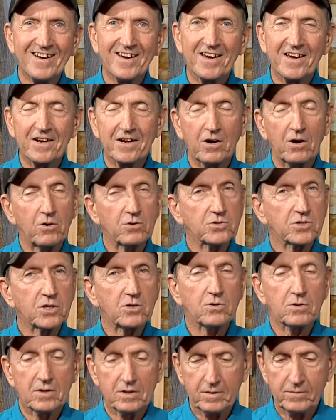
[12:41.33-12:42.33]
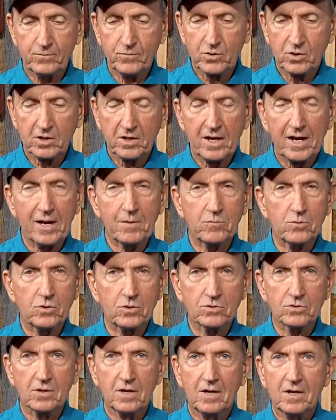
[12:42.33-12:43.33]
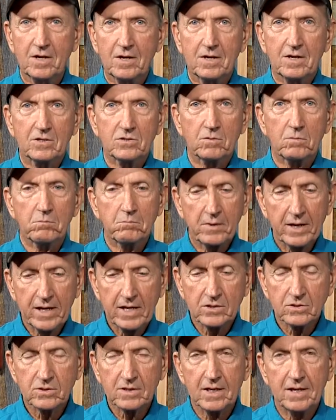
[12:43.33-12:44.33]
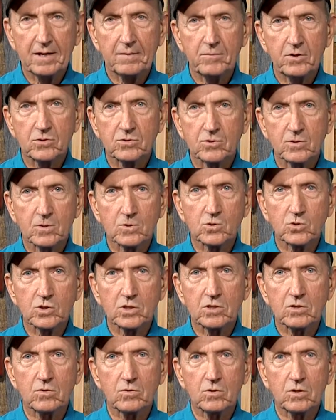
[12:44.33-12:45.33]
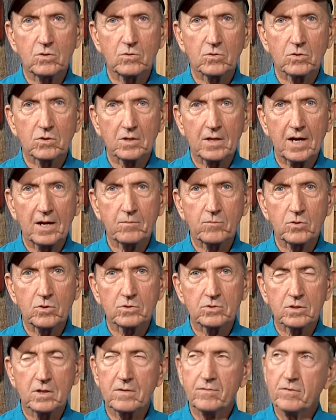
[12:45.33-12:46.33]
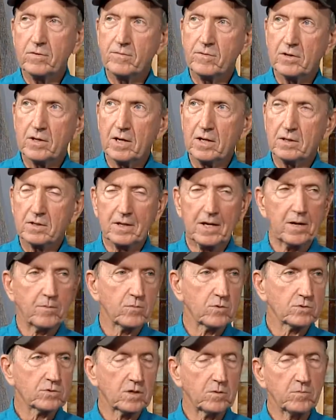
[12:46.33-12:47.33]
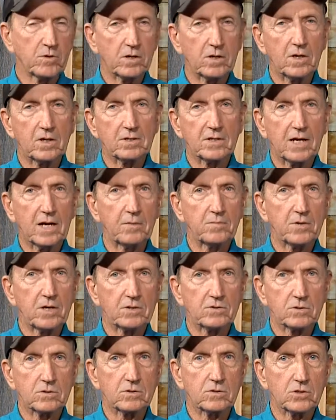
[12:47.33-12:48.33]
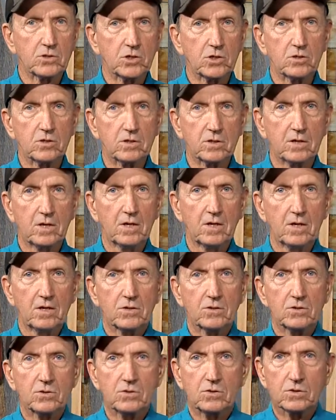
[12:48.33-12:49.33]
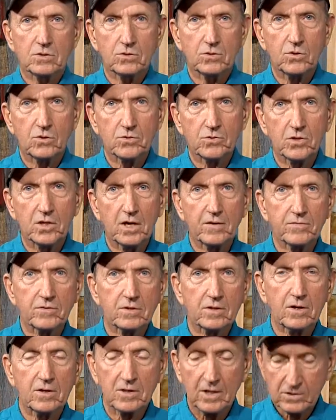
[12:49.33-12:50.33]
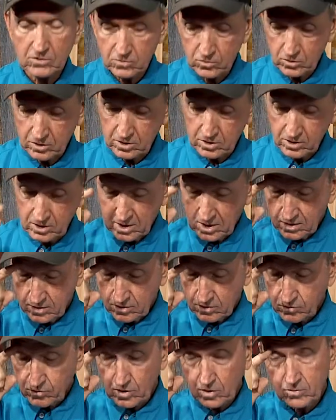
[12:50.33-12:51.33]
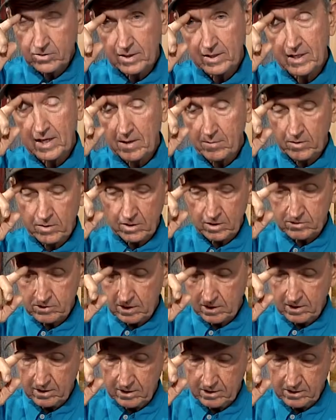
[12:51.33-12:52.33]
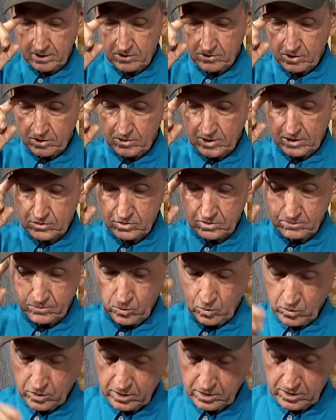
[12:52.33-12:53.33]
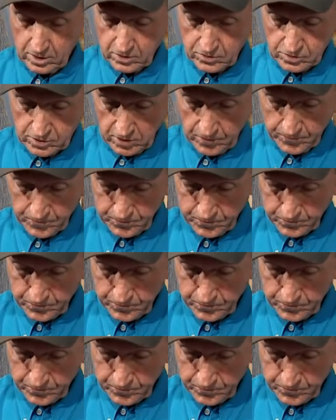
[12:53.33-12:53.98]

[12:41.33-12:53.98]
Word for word: and also uh, cameras. It's amazing how much you can see on, on cameras. And even if you got cameras up there, a lot of times that's a deterrent to, to a theft and all. I just wanted to throw that out because I, you know I thought that was important also.